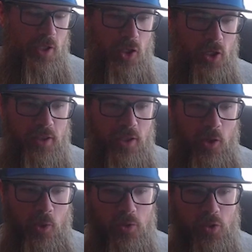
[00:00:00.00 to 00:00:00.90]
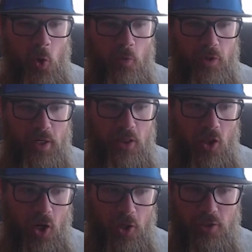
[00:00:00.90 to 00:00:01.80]
look at those over a
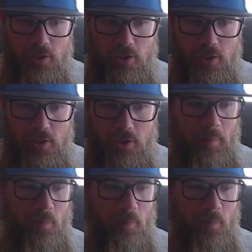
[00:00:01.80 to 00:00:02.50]
longer time